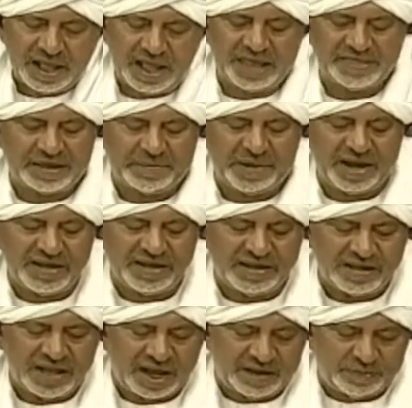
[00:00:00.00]
And the ma
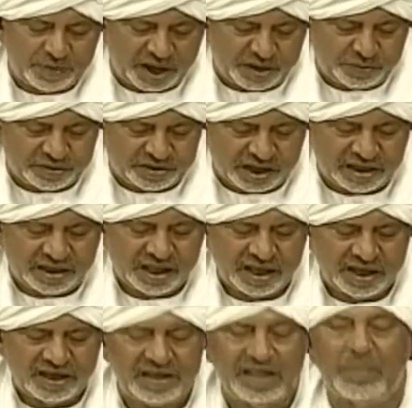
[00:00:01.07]
is, as we said,
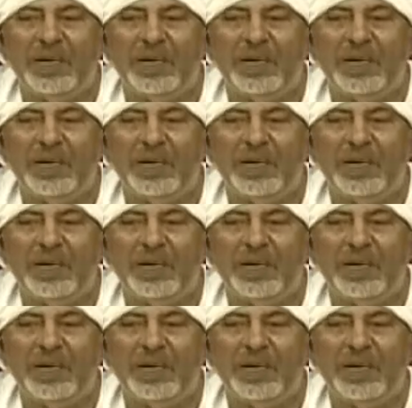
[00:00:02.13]
is the